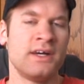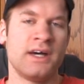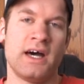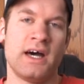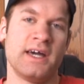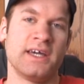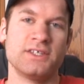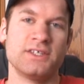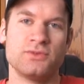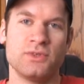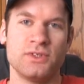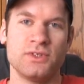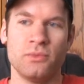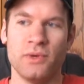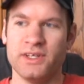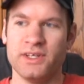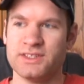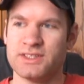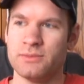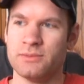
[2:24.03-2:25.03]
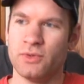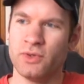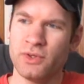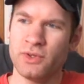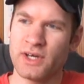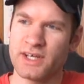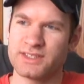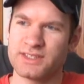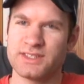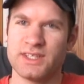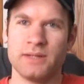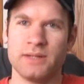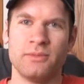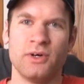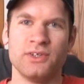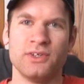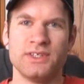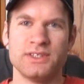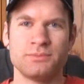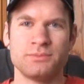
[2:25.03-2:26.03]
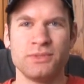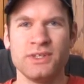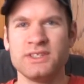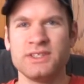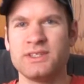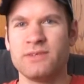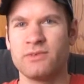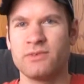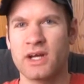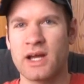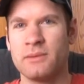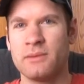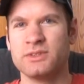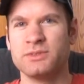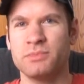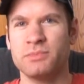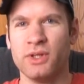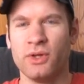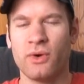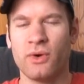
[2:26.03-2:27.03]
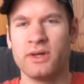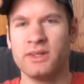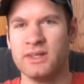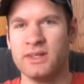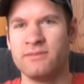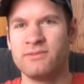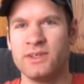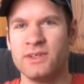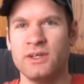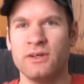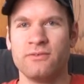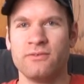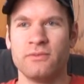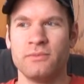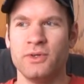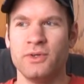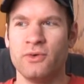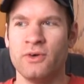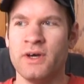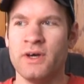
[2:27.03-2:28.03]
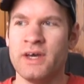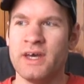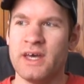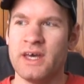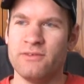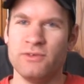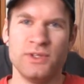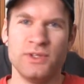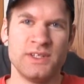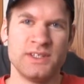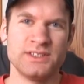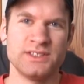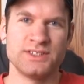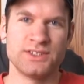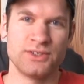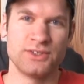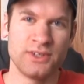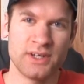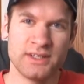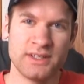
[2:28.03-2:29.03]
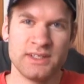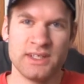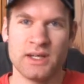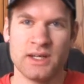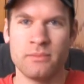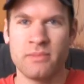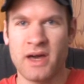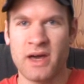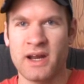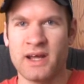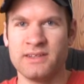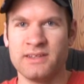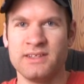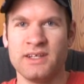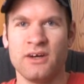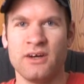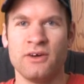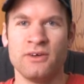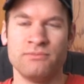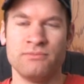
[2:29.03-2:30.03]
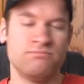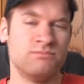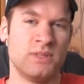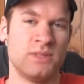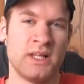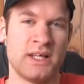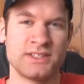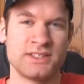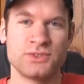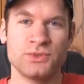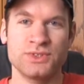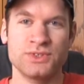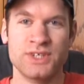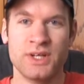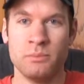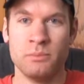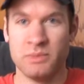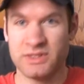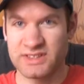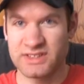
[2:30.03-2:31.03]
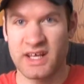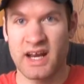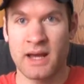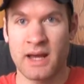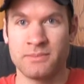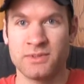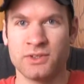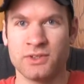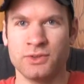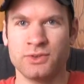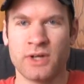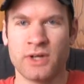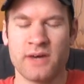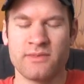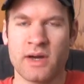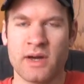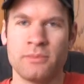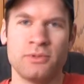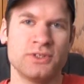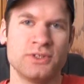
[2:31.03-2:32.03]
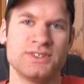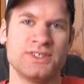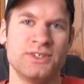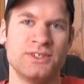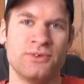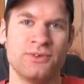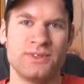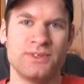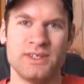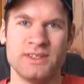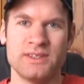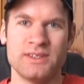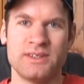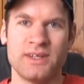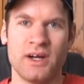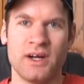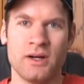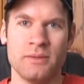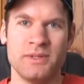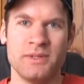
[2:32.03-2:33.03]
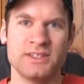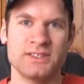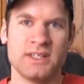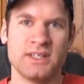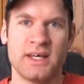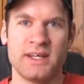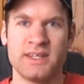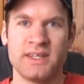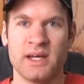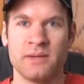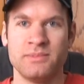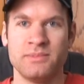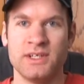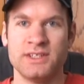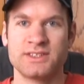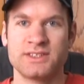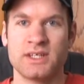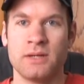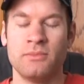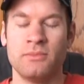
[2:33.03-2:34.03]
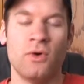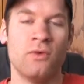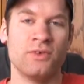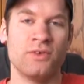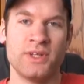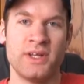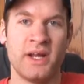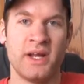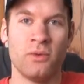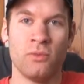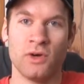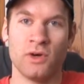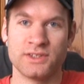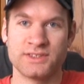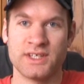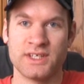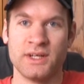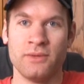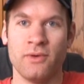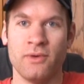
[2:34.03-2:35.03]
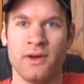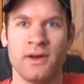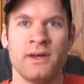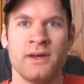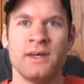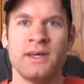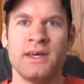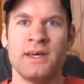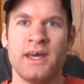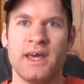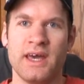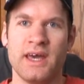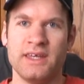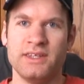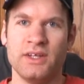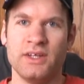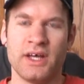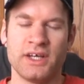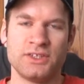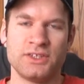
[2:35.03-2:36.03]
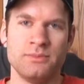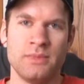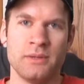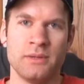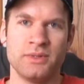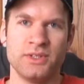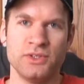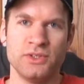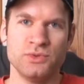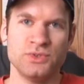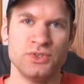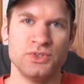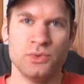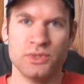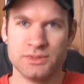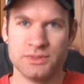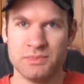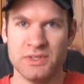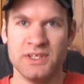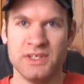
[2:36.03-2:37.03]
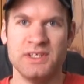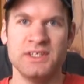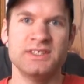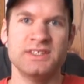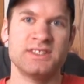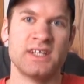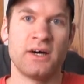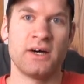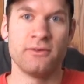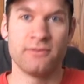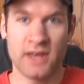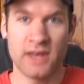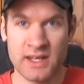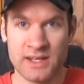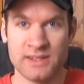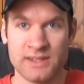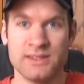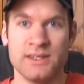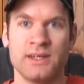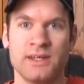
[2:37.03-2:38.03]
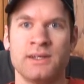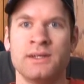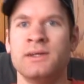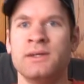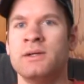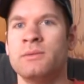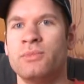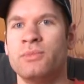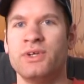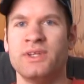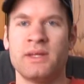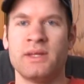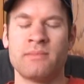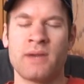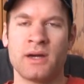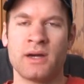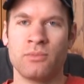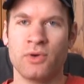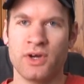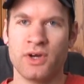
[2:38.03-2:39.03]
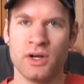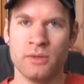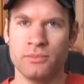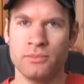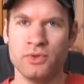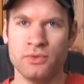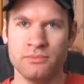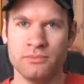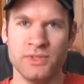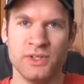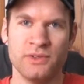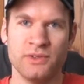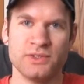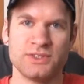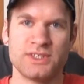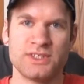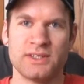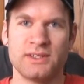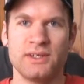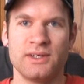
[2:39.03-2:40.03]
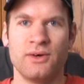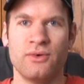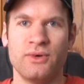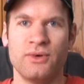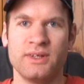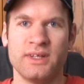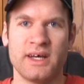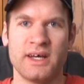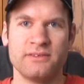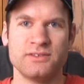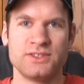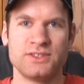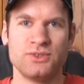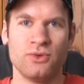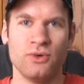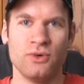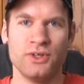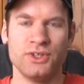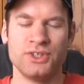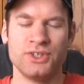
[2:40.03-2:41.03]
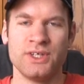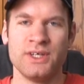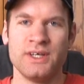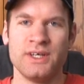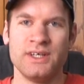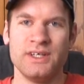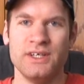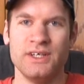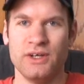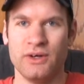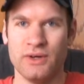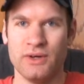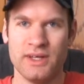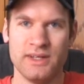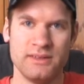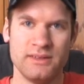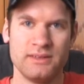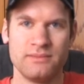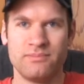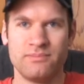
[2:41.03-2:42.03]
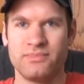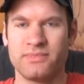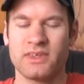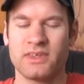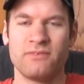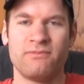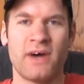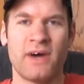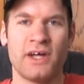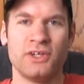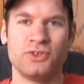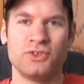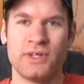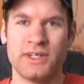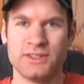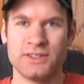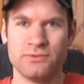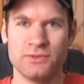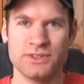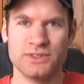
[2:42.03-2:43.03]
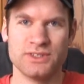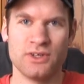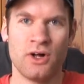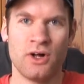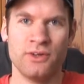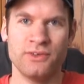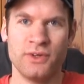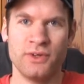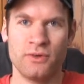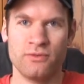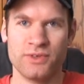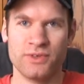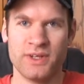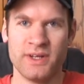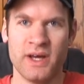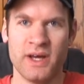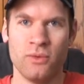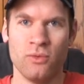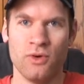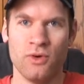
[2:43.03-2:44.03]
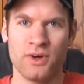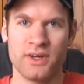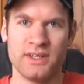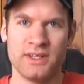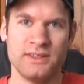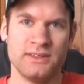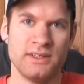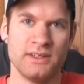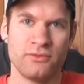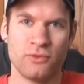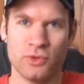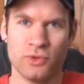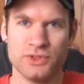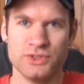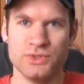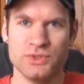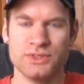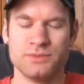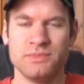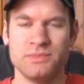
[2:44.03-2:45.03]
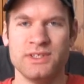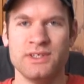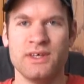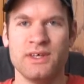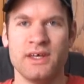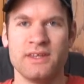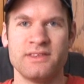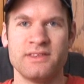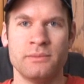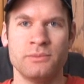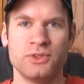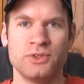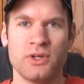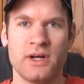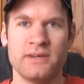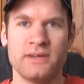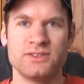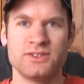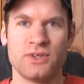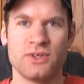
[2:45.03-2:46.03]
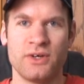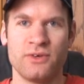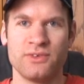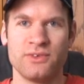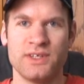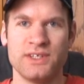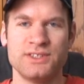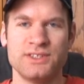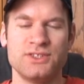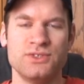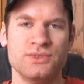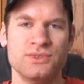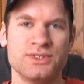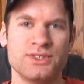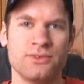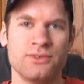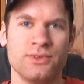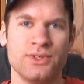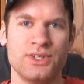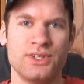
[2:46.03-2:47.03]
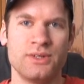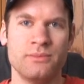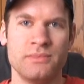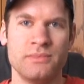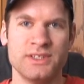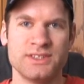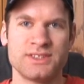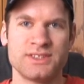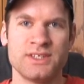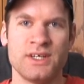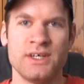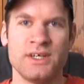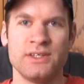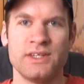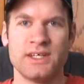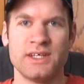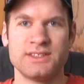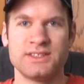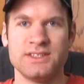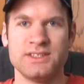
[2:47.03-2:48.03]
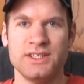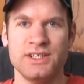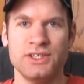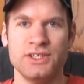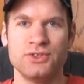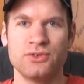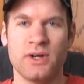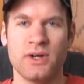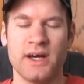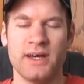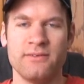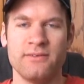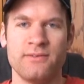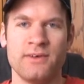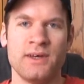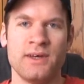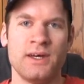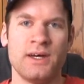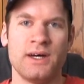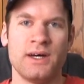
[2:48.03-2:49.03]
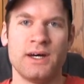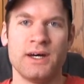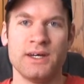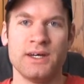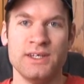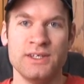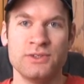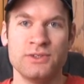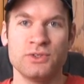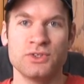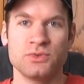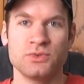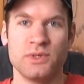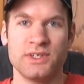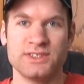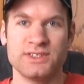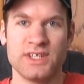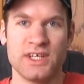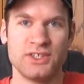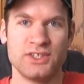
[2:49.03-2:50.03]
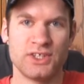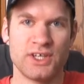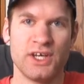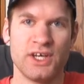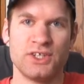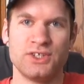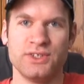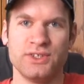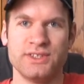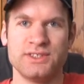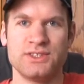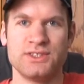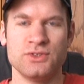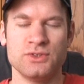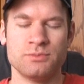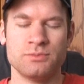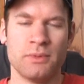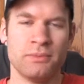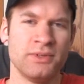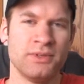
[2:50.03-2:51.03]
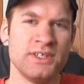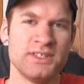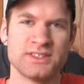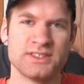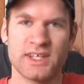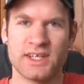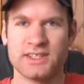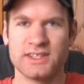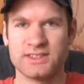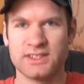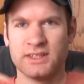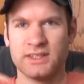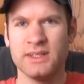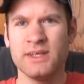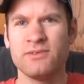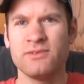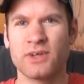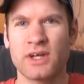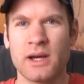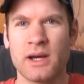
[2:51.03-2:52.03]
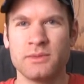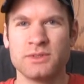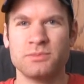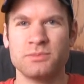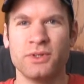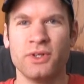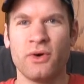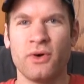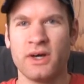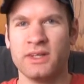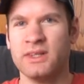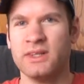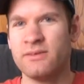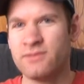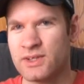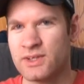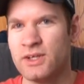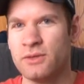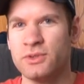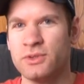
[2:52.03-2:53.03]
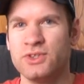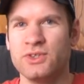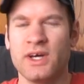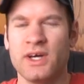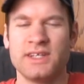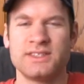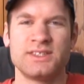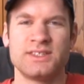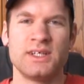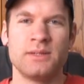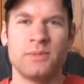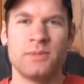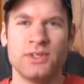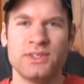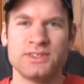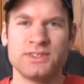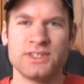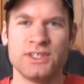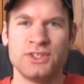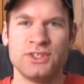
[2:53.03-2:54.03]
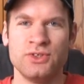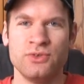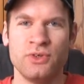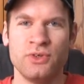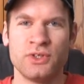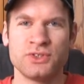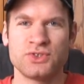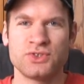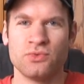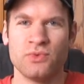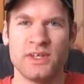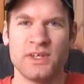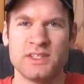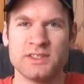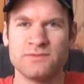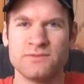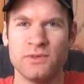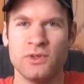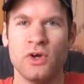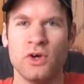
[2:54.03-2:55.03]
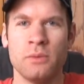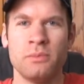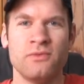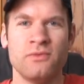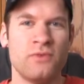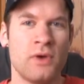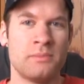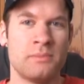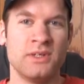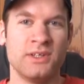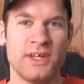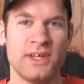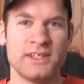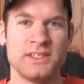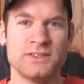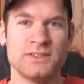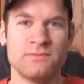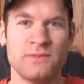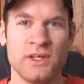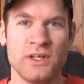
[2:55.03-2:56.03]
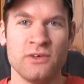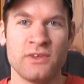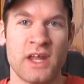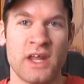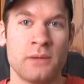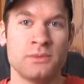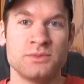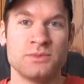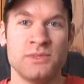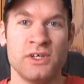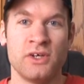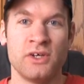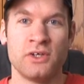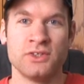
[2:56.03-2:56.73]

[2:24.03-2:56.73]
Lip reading: I guess we'll have to wait and see. But what do you guys think about this? Please leave your comments below. I'd love to hear from you. If you think this is a good idea, a bad idea, or a lot of schools going to miss that optical drive. I personally don't think that they are, because a lot of the updates come over the networks anyway, and they'll actually be able to use USB keys now, if anything. But in that MacBook Air, boom, they're set to go on a lot of storage, and file transfer is all done over the network, and of course USB thumb drives. So I don't think students are really going to miss that CD drive either, as well as the educational institutes. But please, like I said, leave your comments below. I'd love to hear what you guys think about this issue, and also rate this video up if you happen to like this video. That helps me out.